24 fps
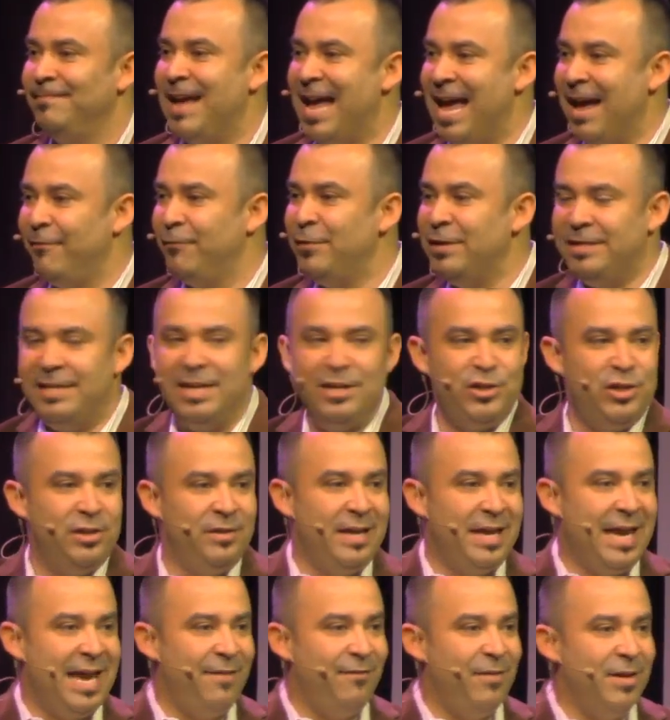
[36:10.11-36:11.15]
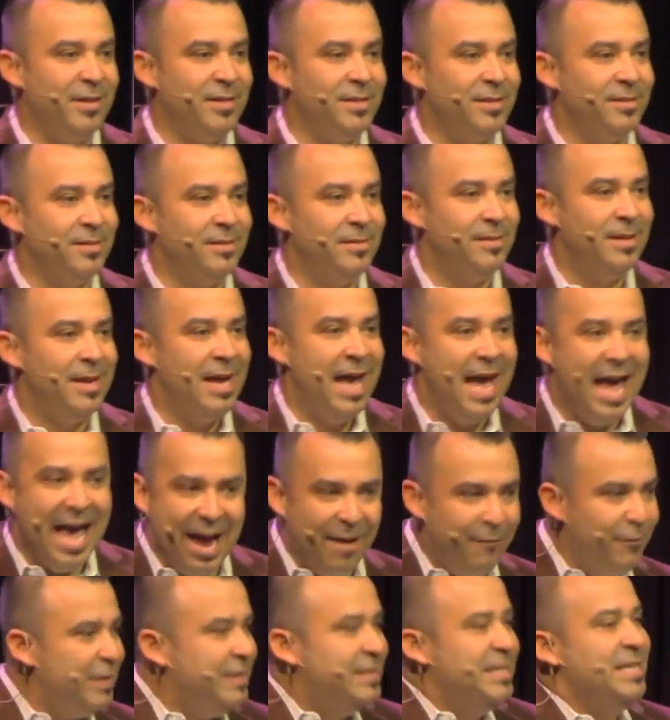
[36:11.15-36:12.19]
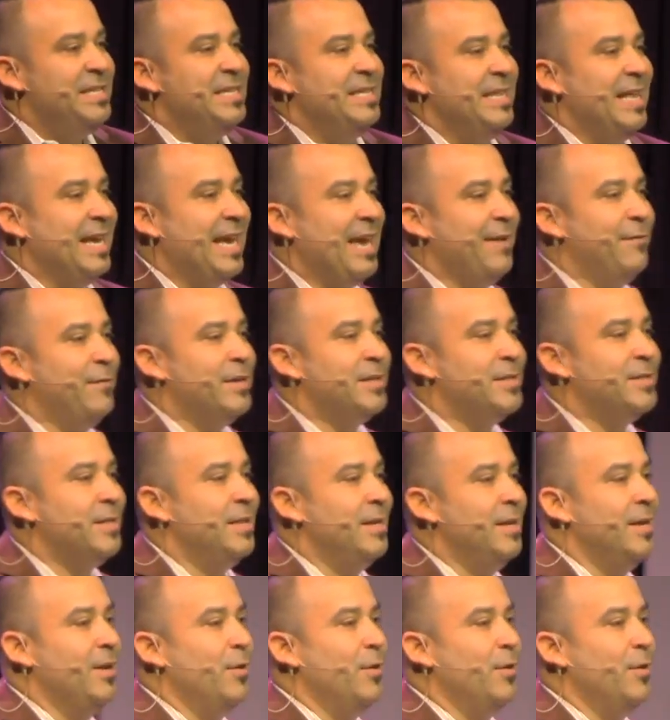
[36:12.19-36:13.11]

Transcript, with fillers: Every teaching they gave us, every teaching they gave us